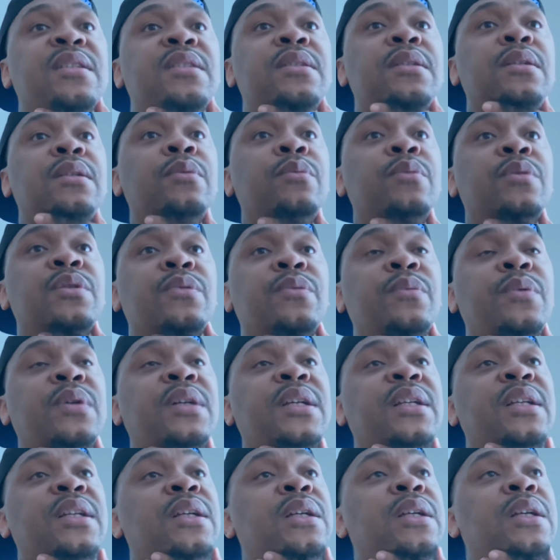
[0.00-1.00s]
see what's
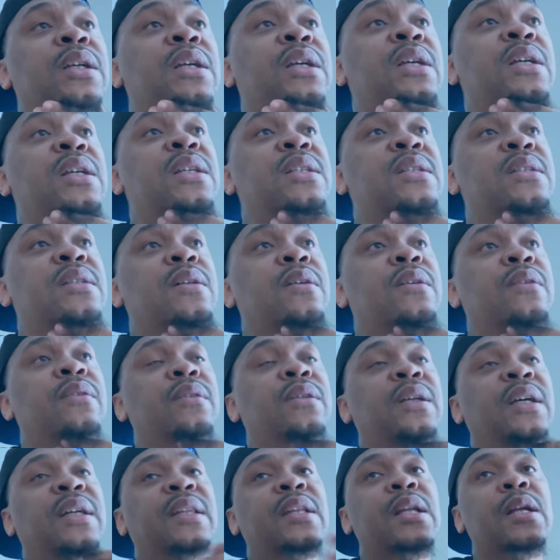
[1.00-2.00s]
what. So
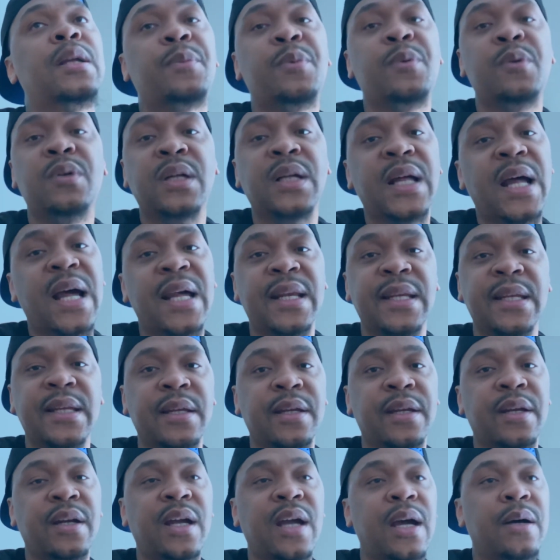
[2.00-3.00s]
at that point, I didn't
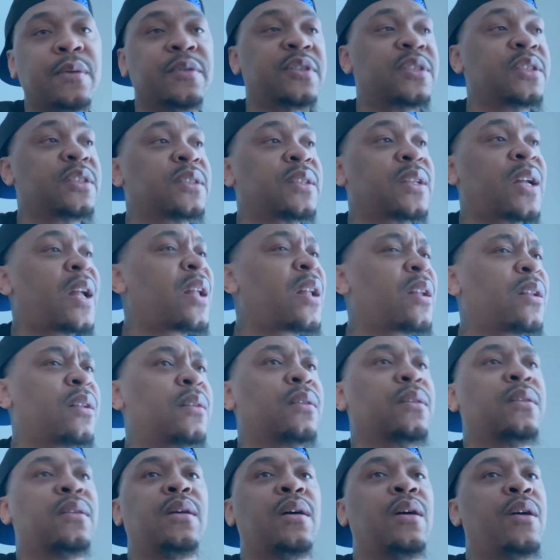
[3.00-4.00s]
care. I was just like,
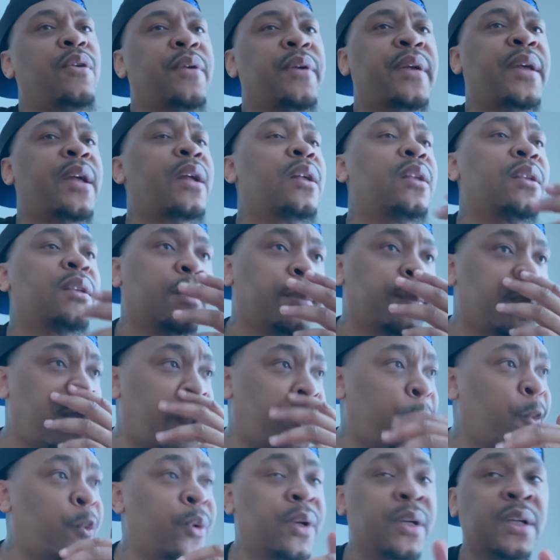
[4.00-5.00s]
okay. I'm like,
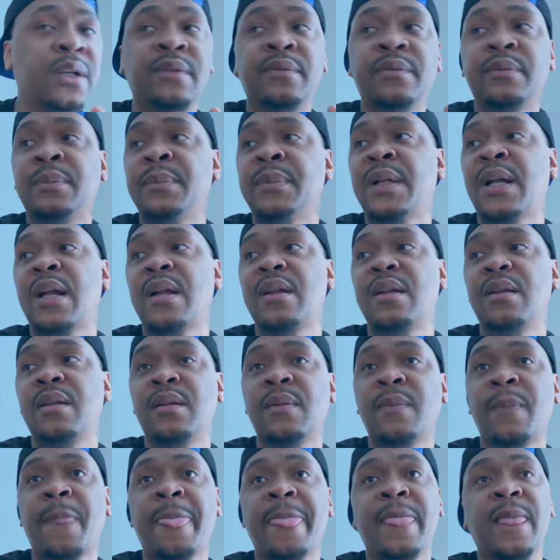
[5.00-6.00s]
whatever. I'm like,
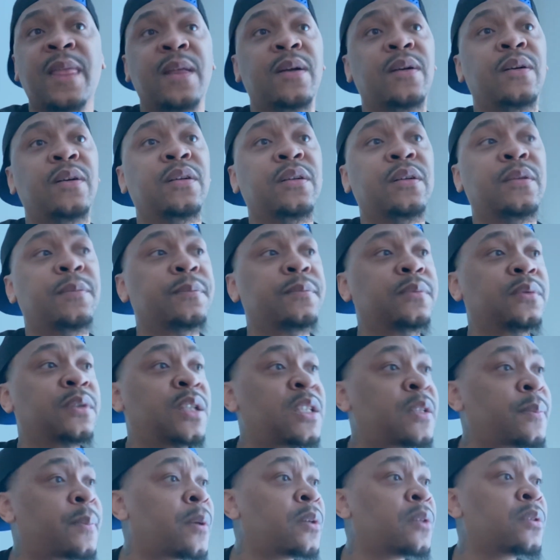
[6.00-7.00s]
this
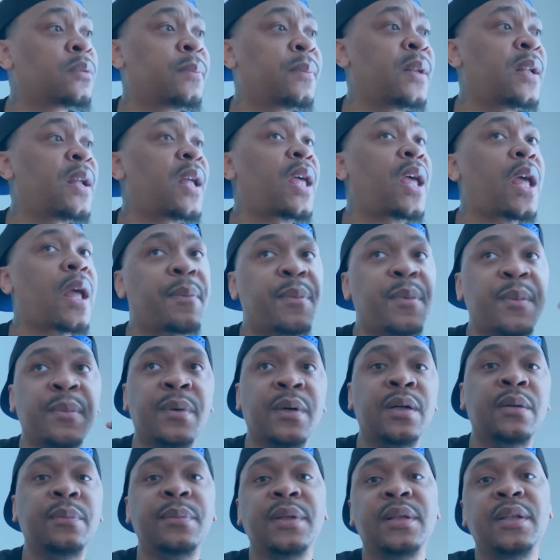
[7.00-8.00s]
supposed to be a happy
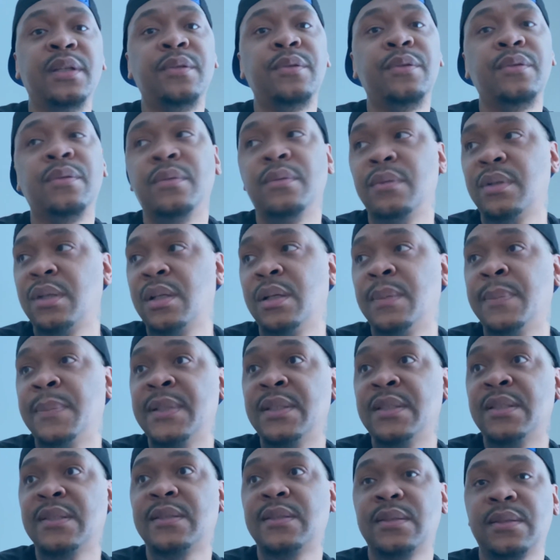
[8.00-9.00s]
moment. You
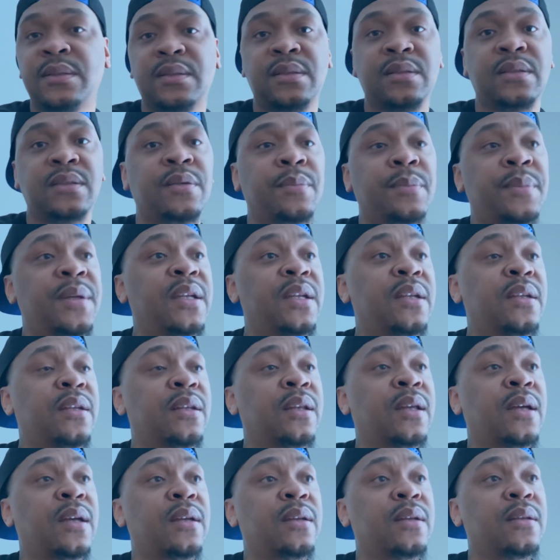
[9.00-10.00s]
coming to me,
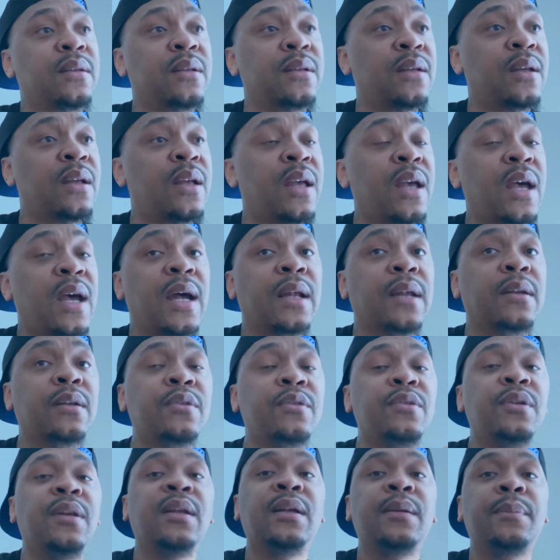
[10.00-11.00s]
like, I know
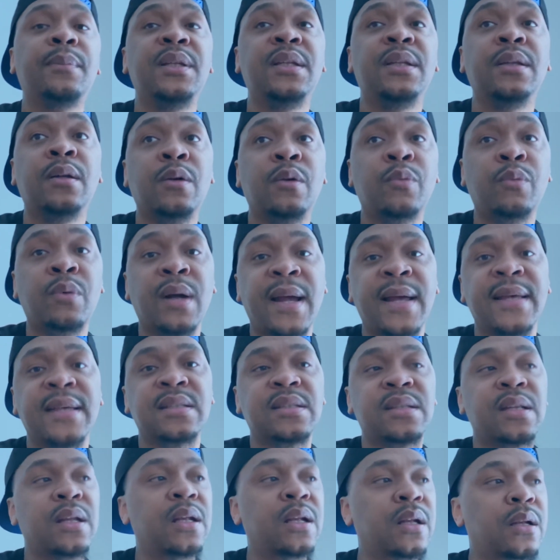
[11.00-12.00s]
you let me know where I
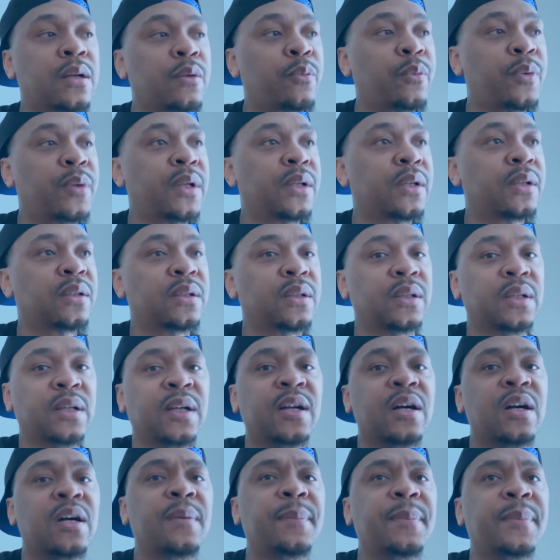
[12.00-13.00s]
stand with the
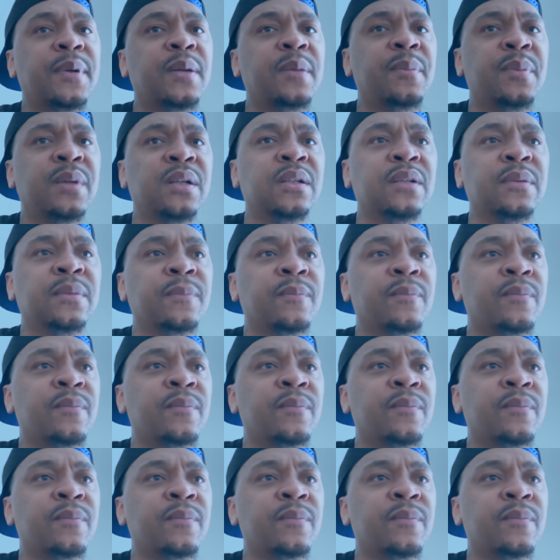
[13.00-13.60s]
company, but